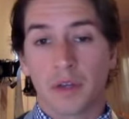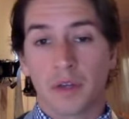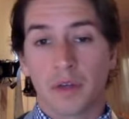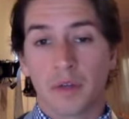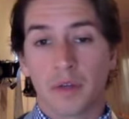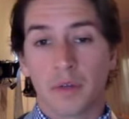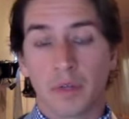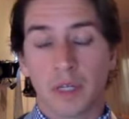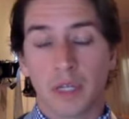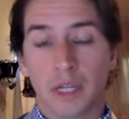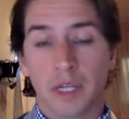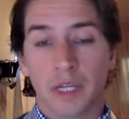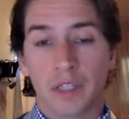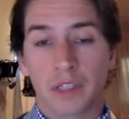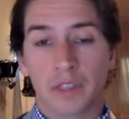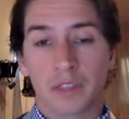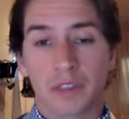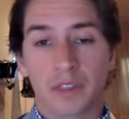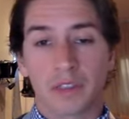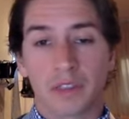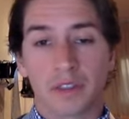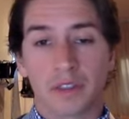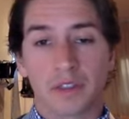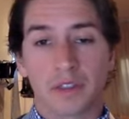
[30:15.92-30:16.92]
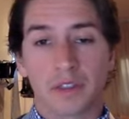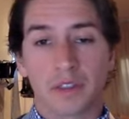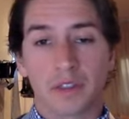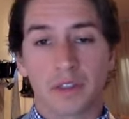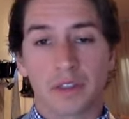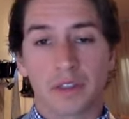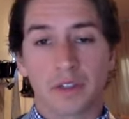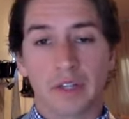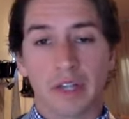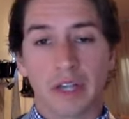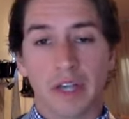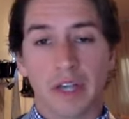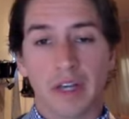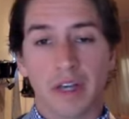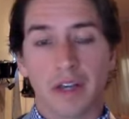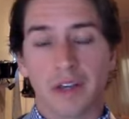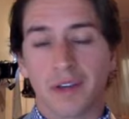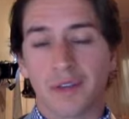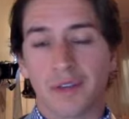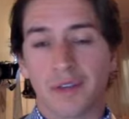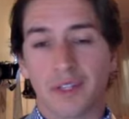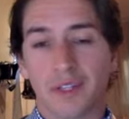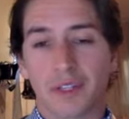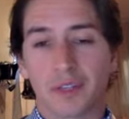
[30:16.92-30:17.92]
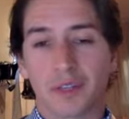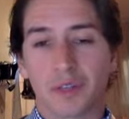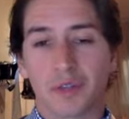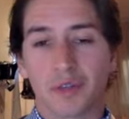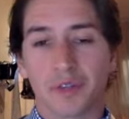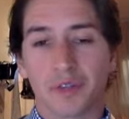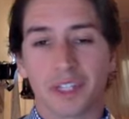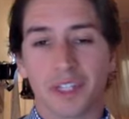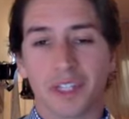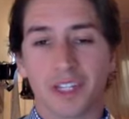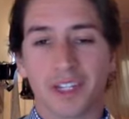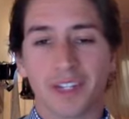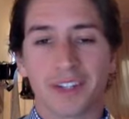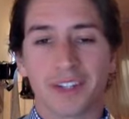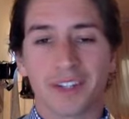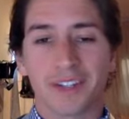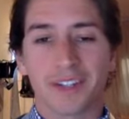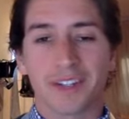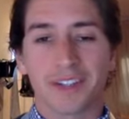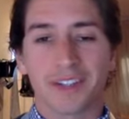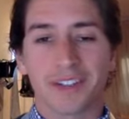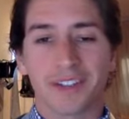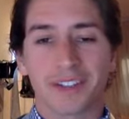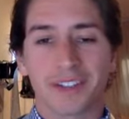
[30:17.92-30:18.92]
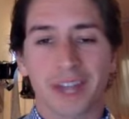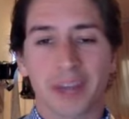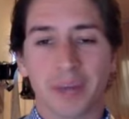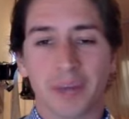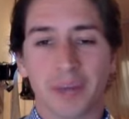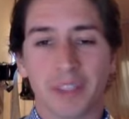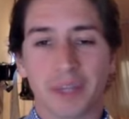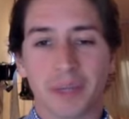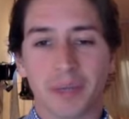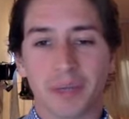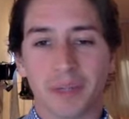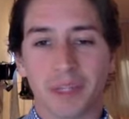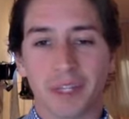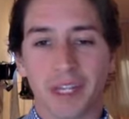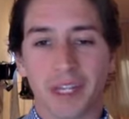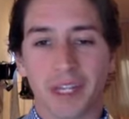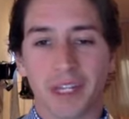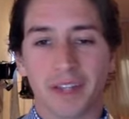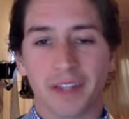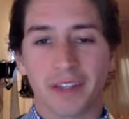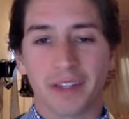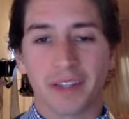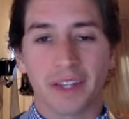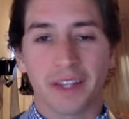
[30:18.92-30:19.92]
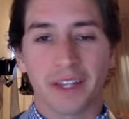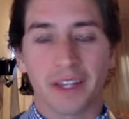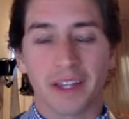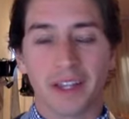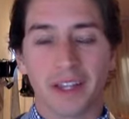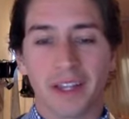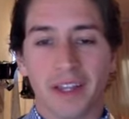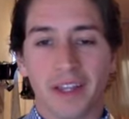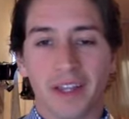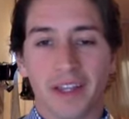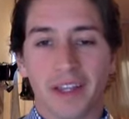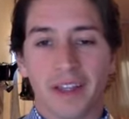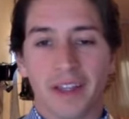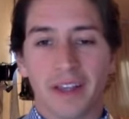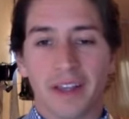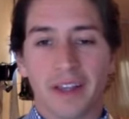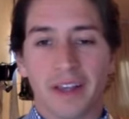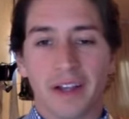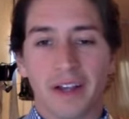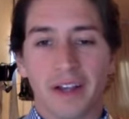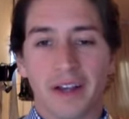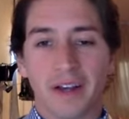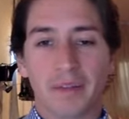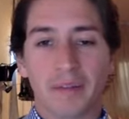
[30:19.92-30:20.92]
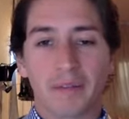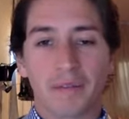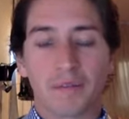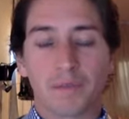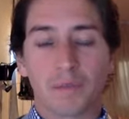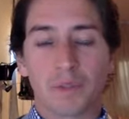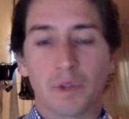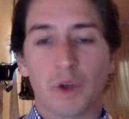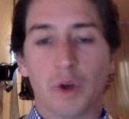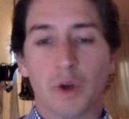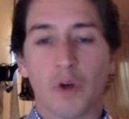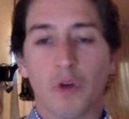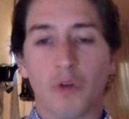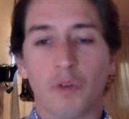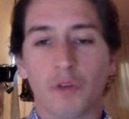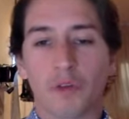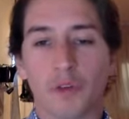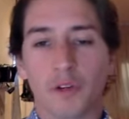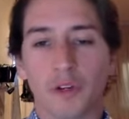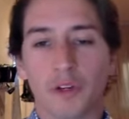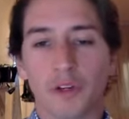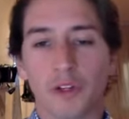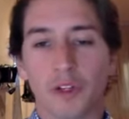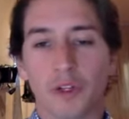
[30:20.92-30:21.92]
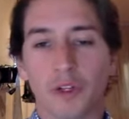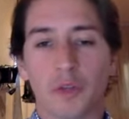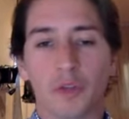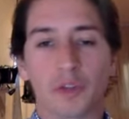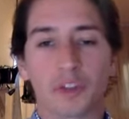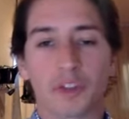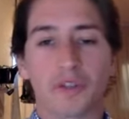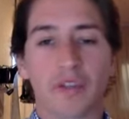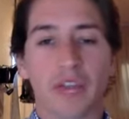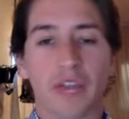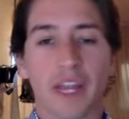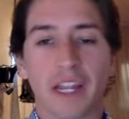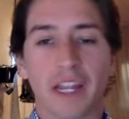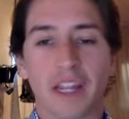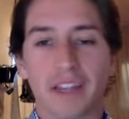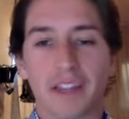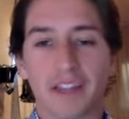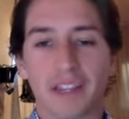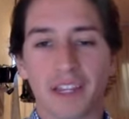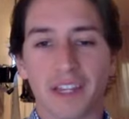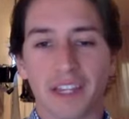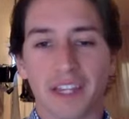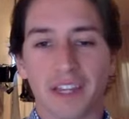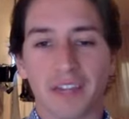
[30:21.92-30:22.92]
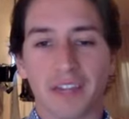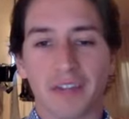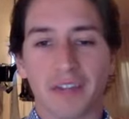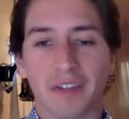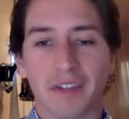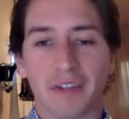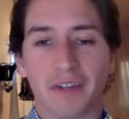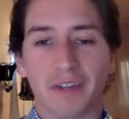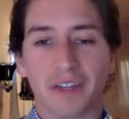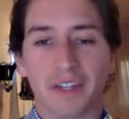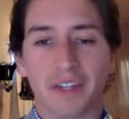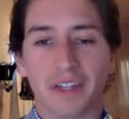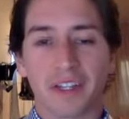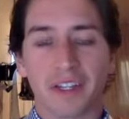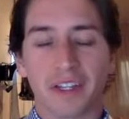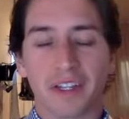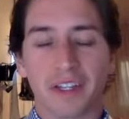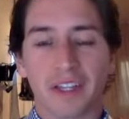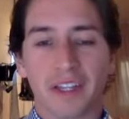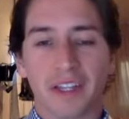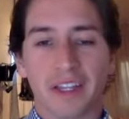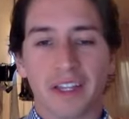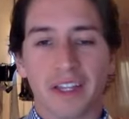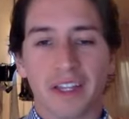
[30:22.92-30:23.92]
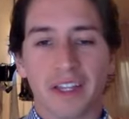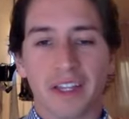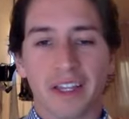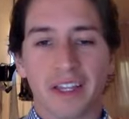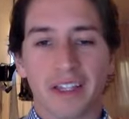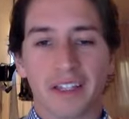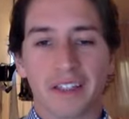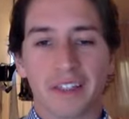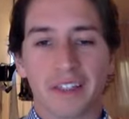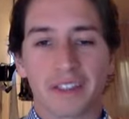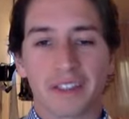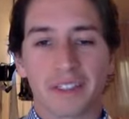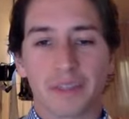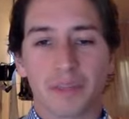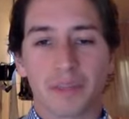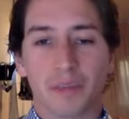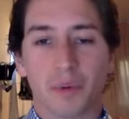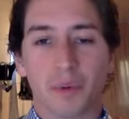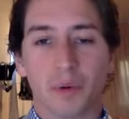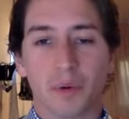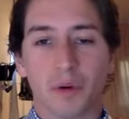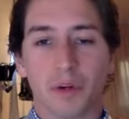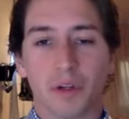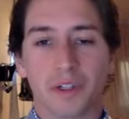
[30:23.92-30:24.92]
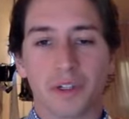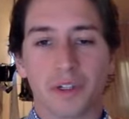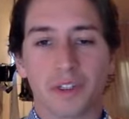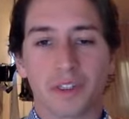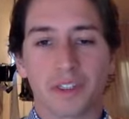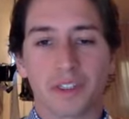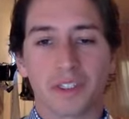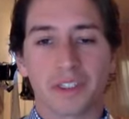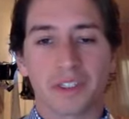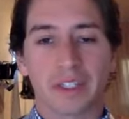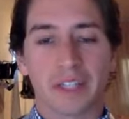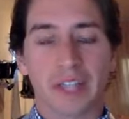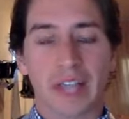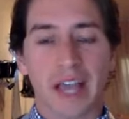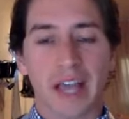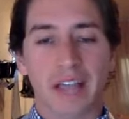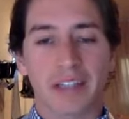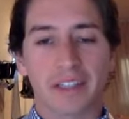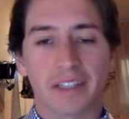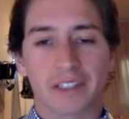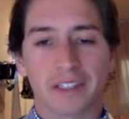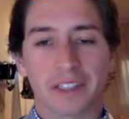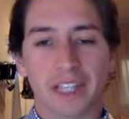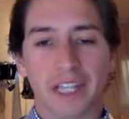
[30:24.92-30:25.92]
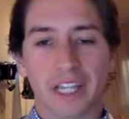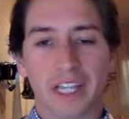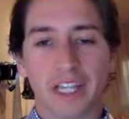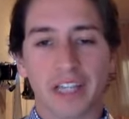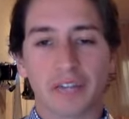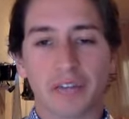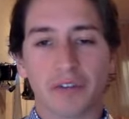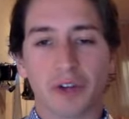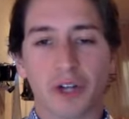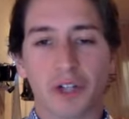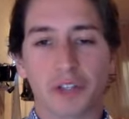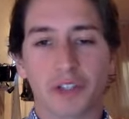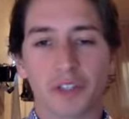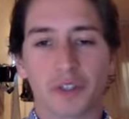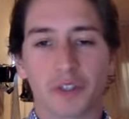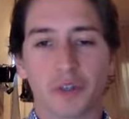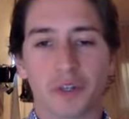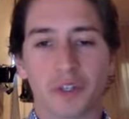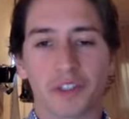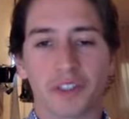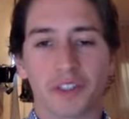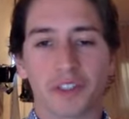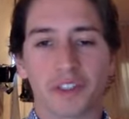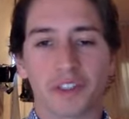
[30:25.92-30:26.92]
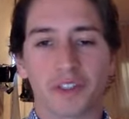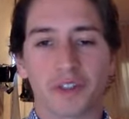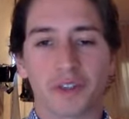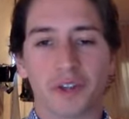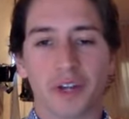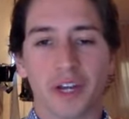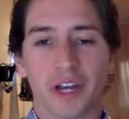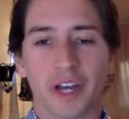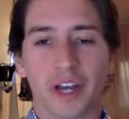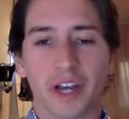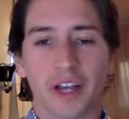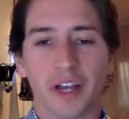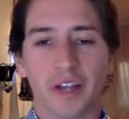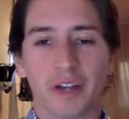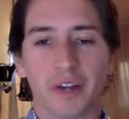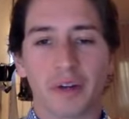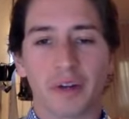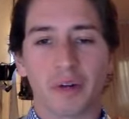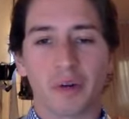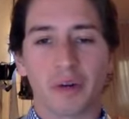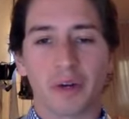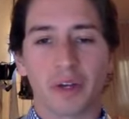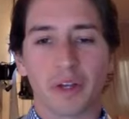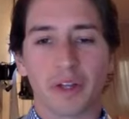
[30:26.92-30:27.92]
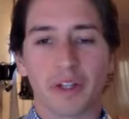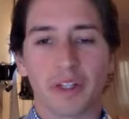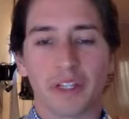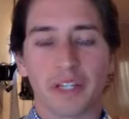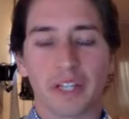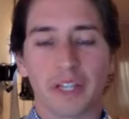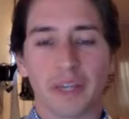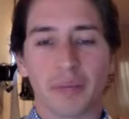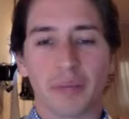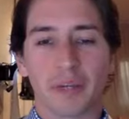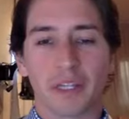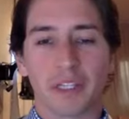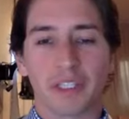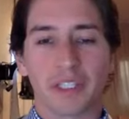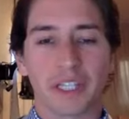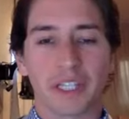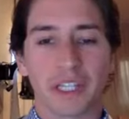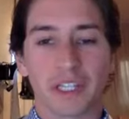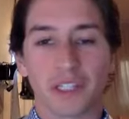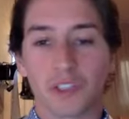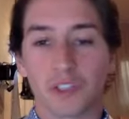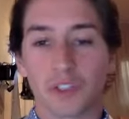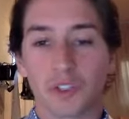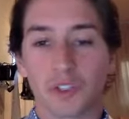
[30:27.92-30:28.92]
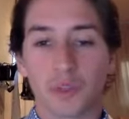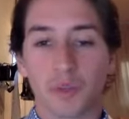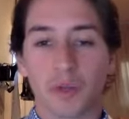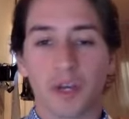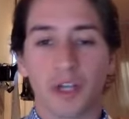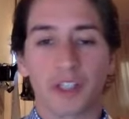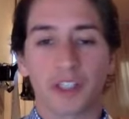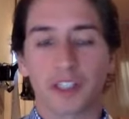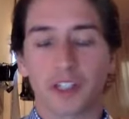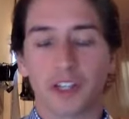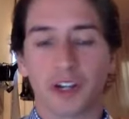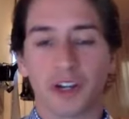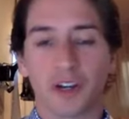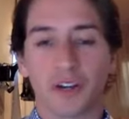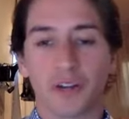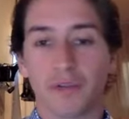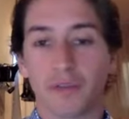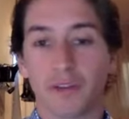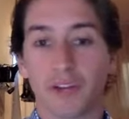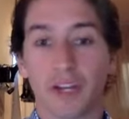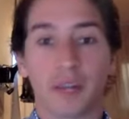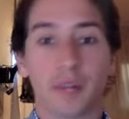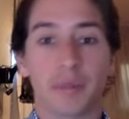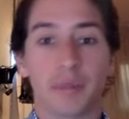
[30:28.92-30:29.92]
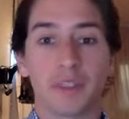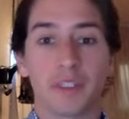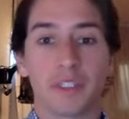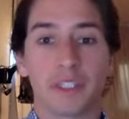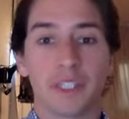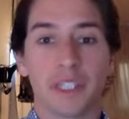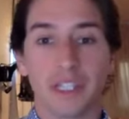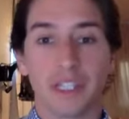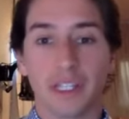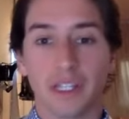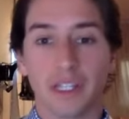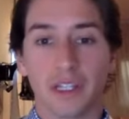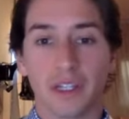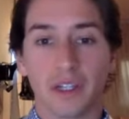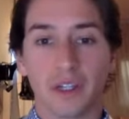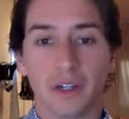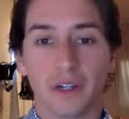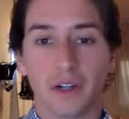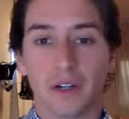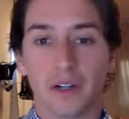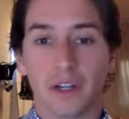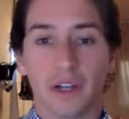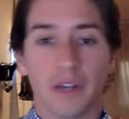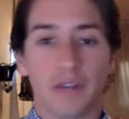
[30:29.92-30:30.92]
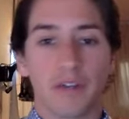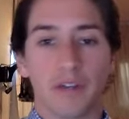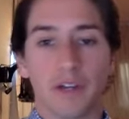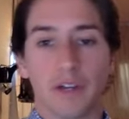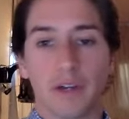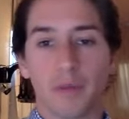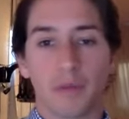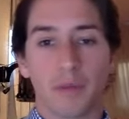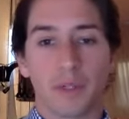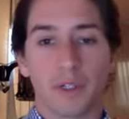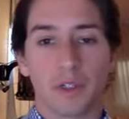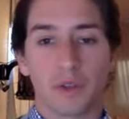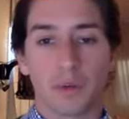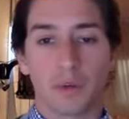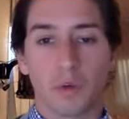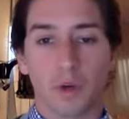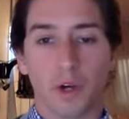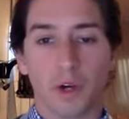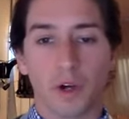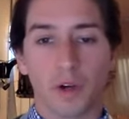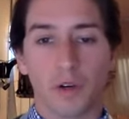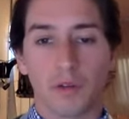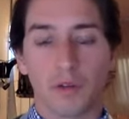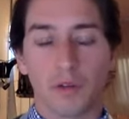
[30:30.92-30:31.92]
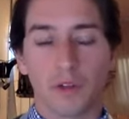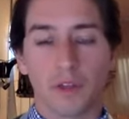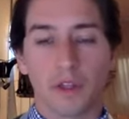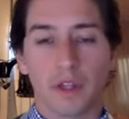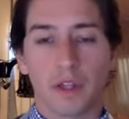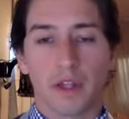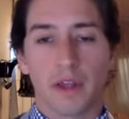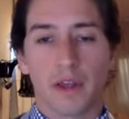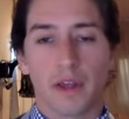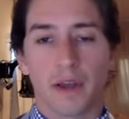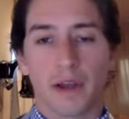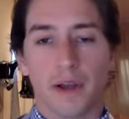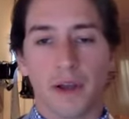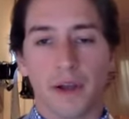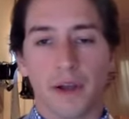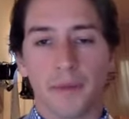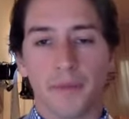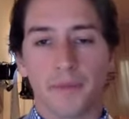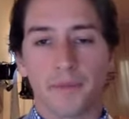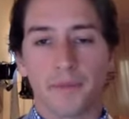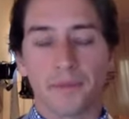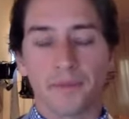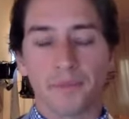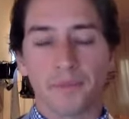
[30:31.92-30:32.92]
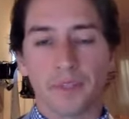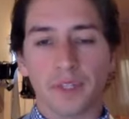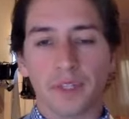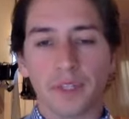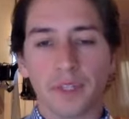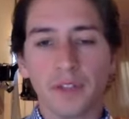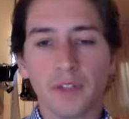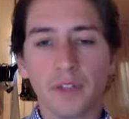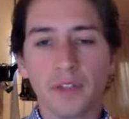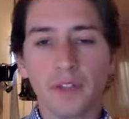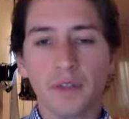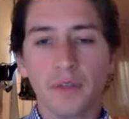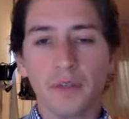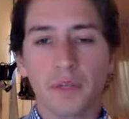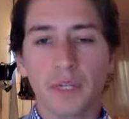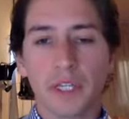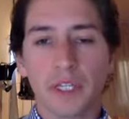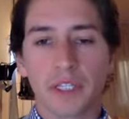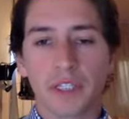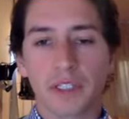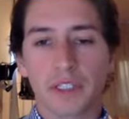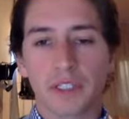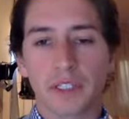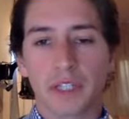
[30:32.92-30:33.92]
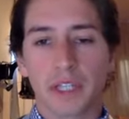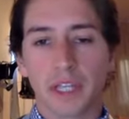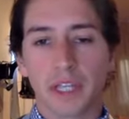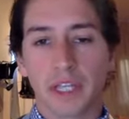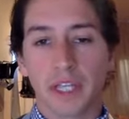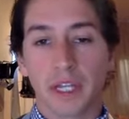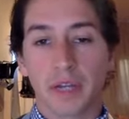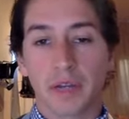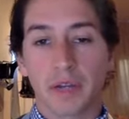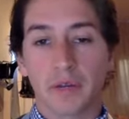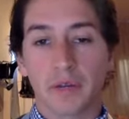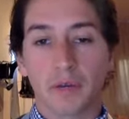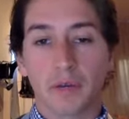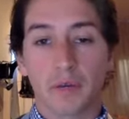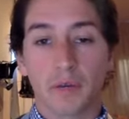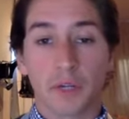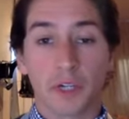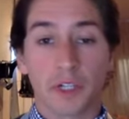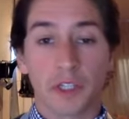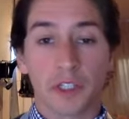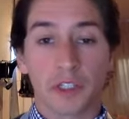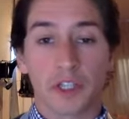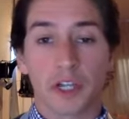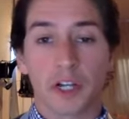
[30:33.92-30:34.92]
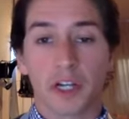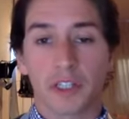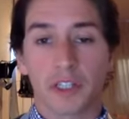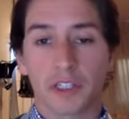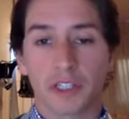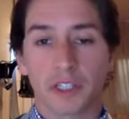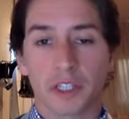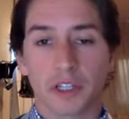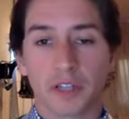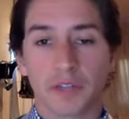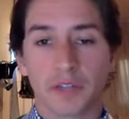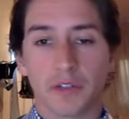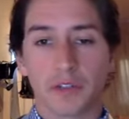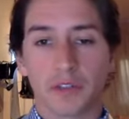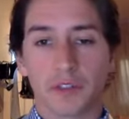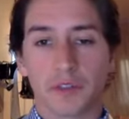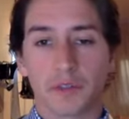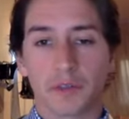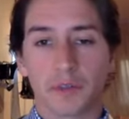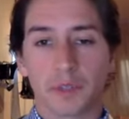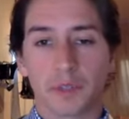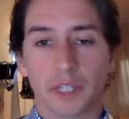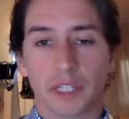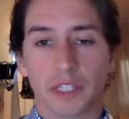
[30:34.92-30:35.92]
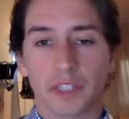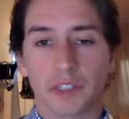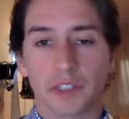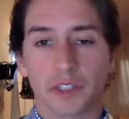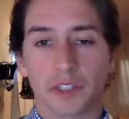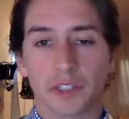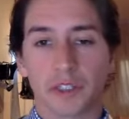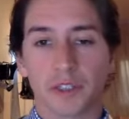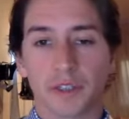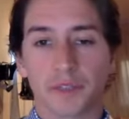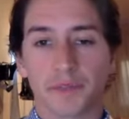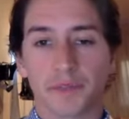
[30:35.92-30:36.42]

because uh, as we've seen time and time again that uh, overuse of anything, even if it is important, it has negative consequences. So I, I don't want anybody taking too much of vitamin D or vitamin B12 um, because they can reach toxic levels potentially.